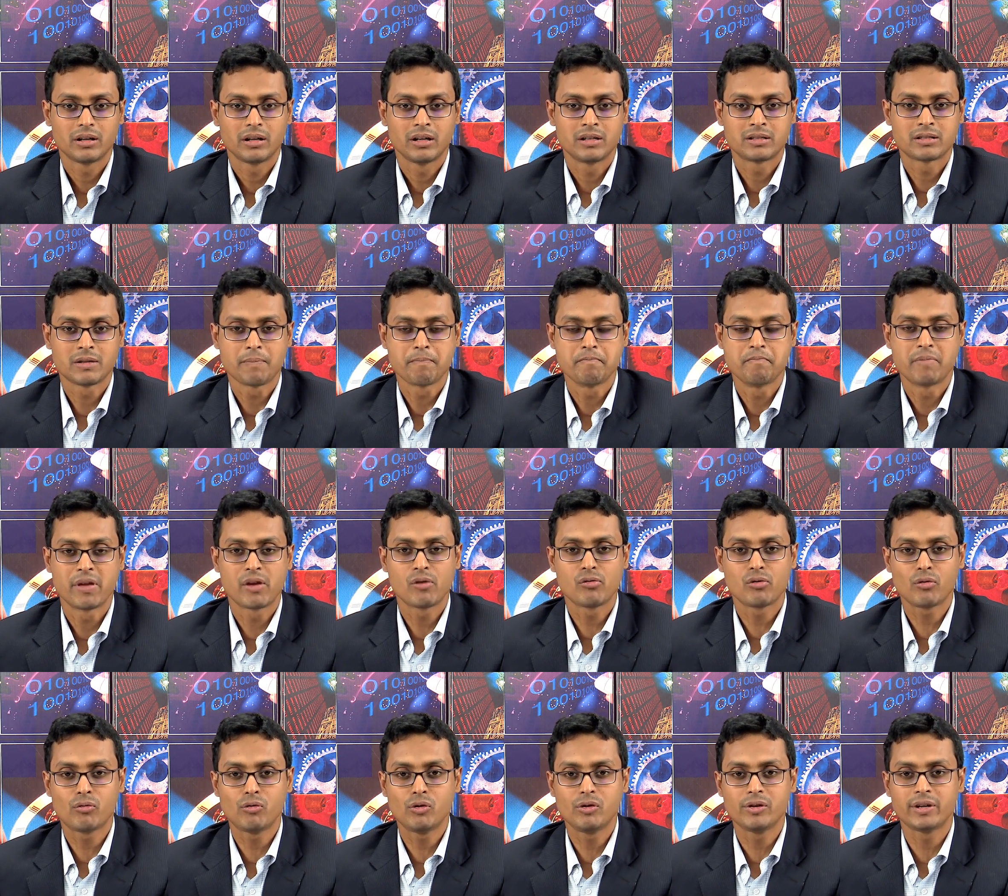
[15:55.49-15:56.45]
It is a
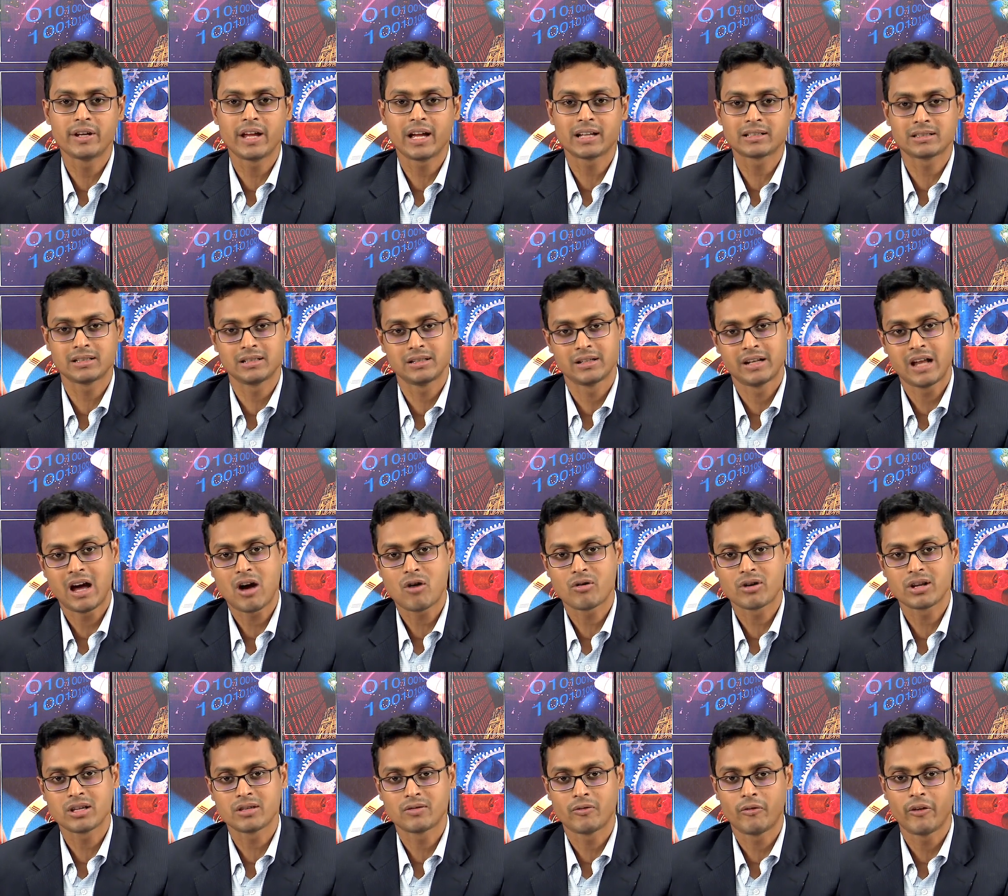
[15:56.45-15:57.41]
beautiful reaction.
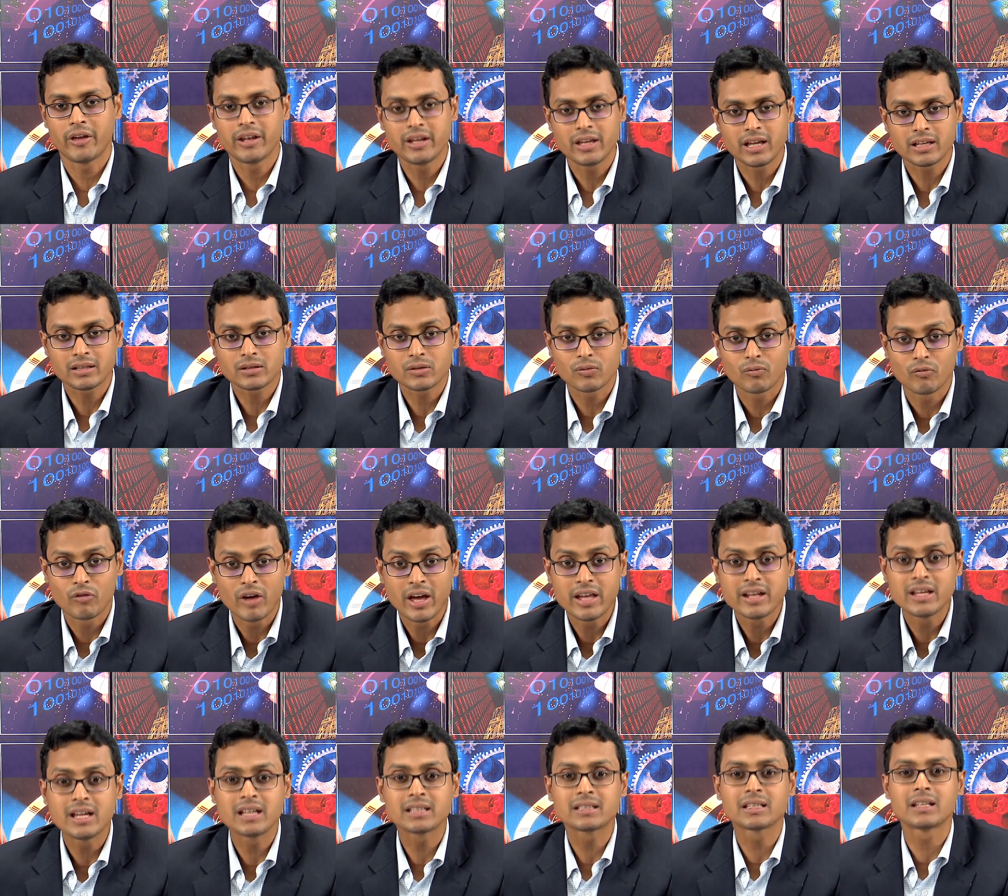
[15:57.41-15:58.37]
Nowadays various
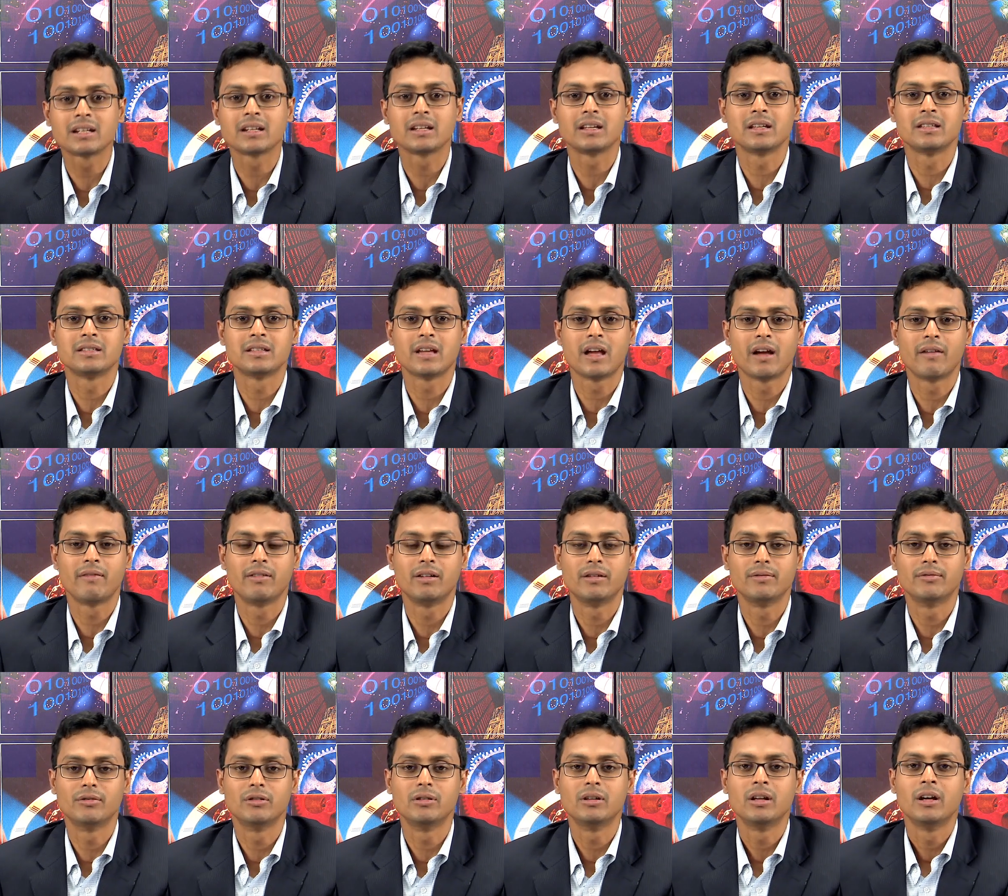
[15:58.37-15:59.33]
variation is
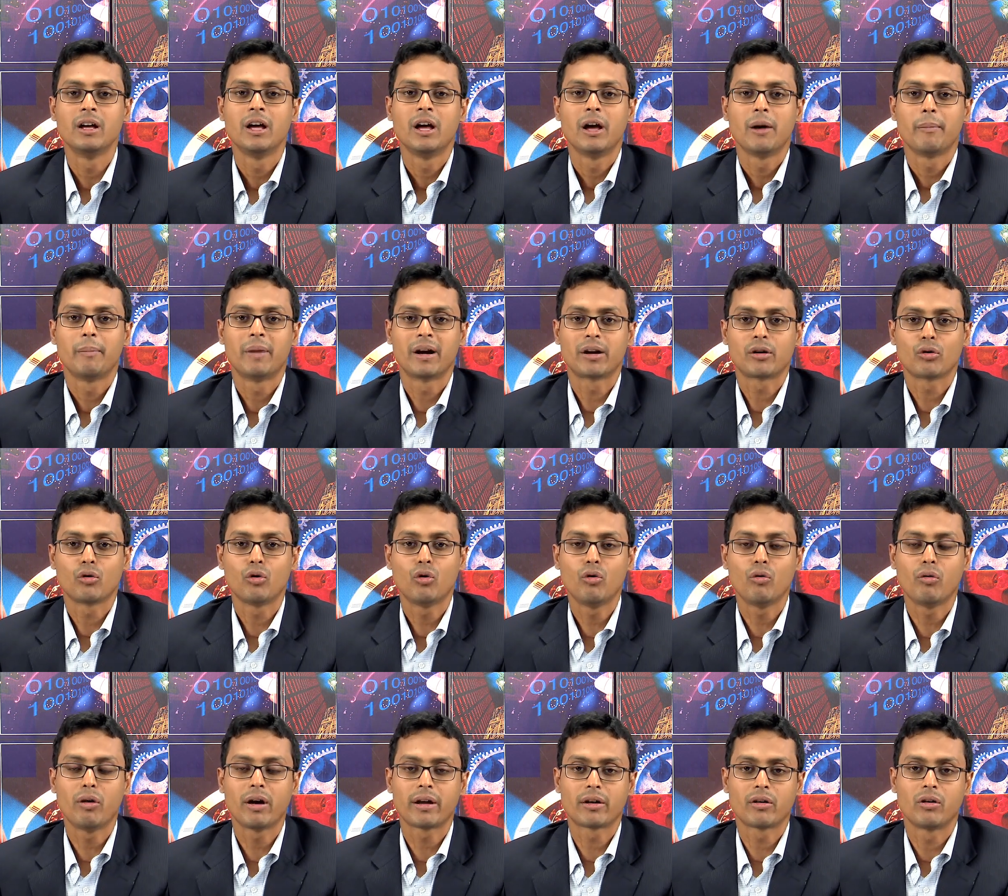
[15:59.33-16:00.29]
available, but
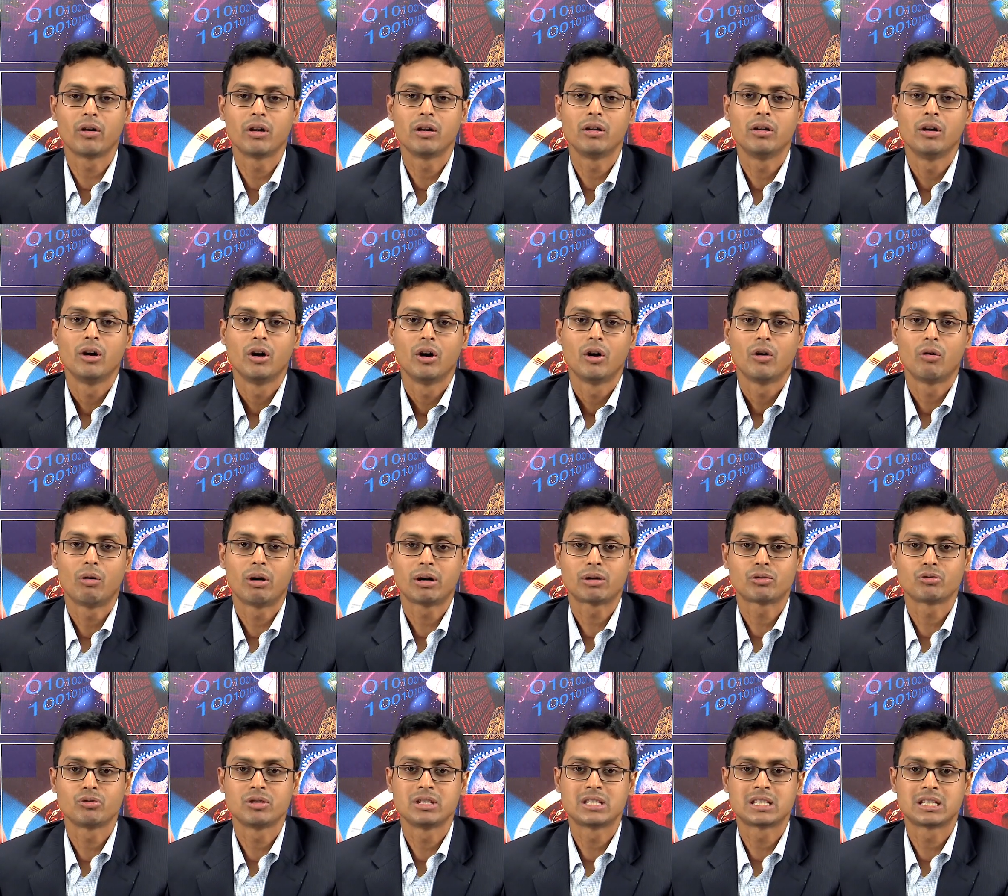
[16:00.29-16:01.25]
overall
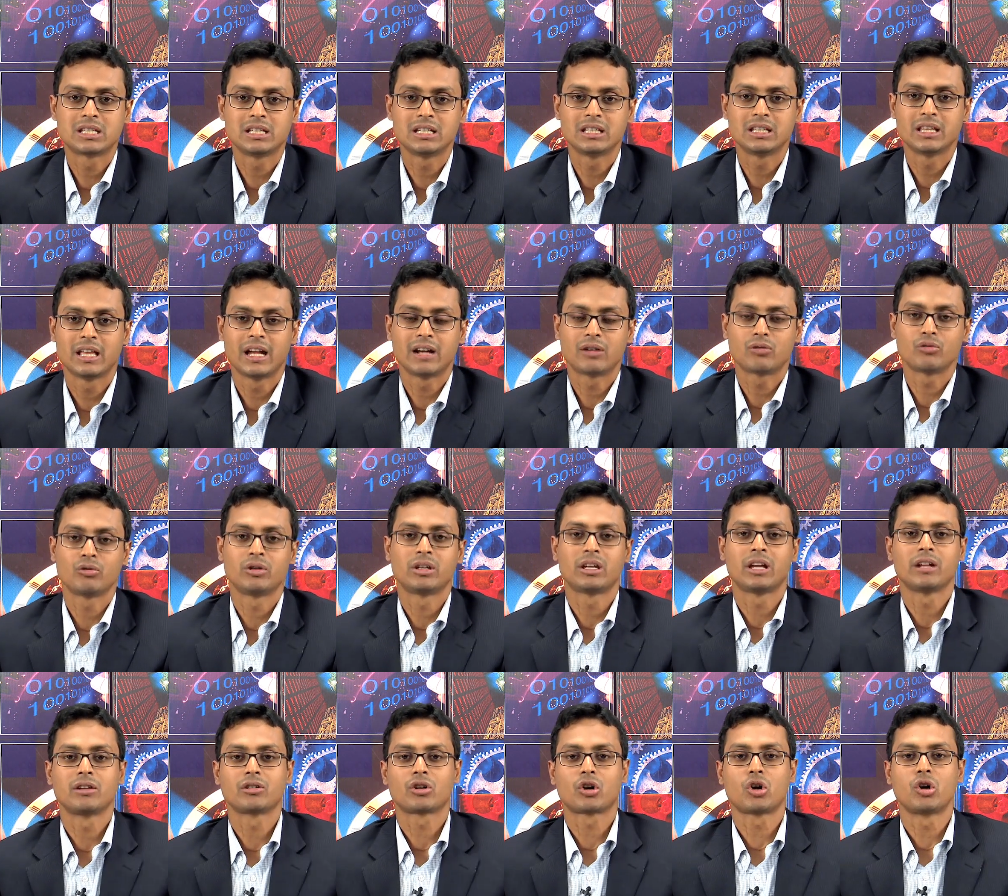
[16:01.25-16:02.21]
what we see that we
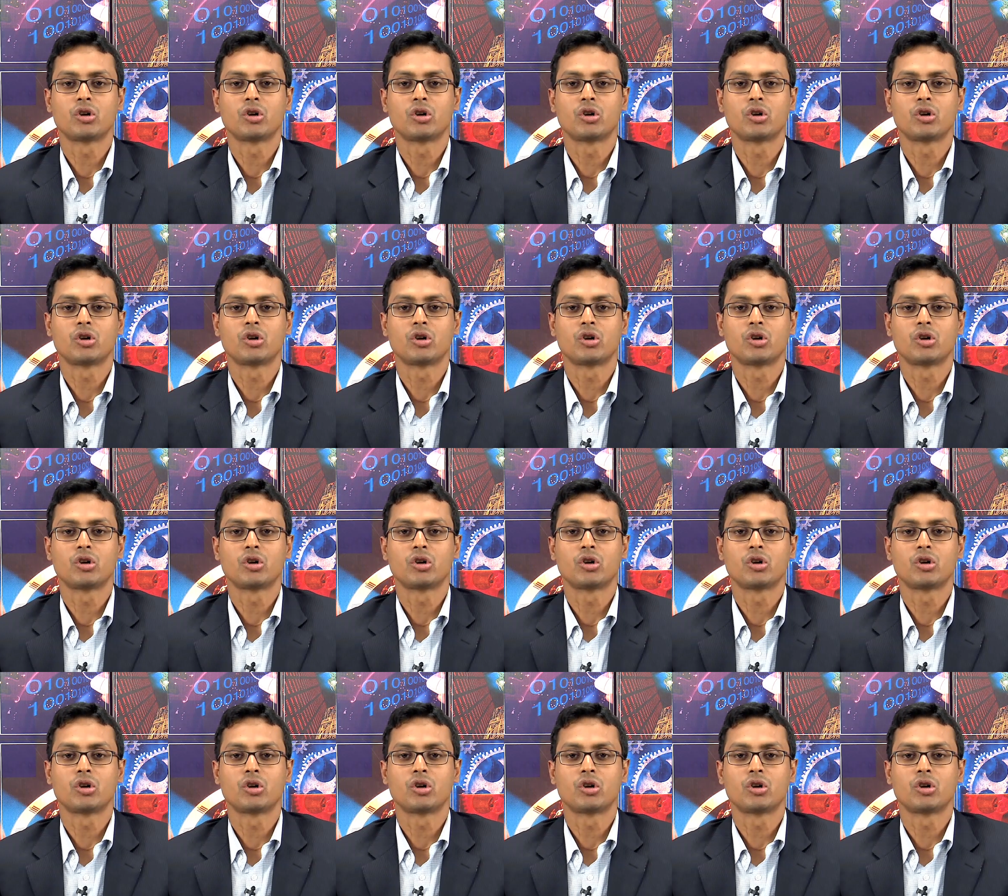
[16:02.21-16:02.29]
can